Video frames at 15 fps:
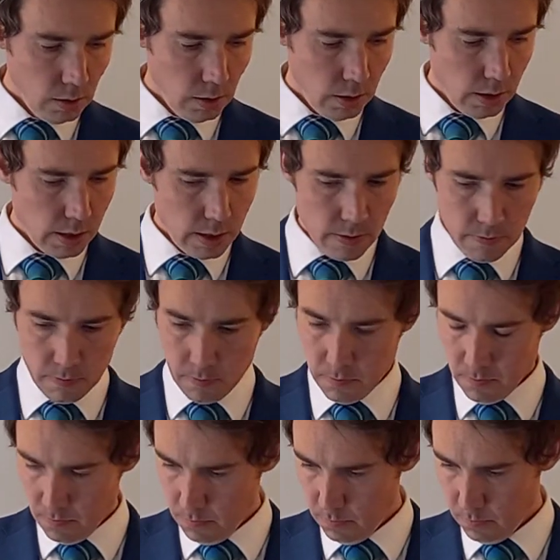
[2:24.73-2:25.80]

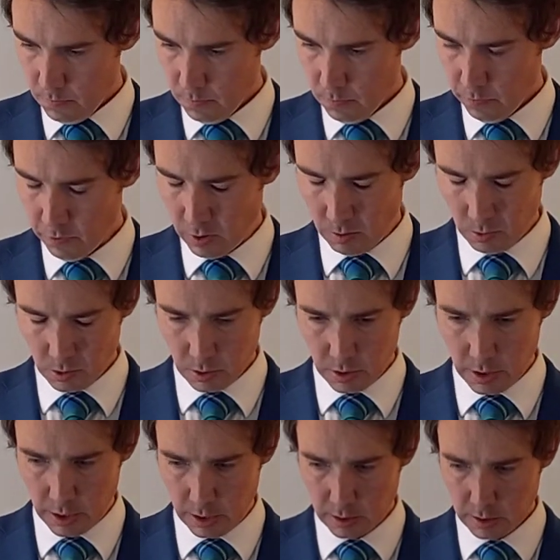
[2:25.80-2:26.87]
Right, what's
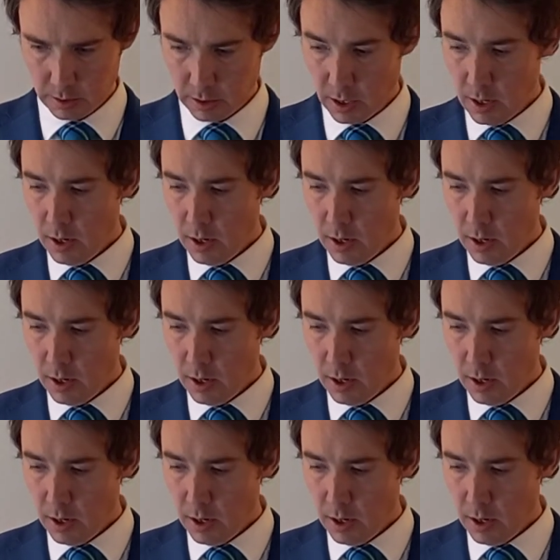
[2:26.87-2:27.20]
next?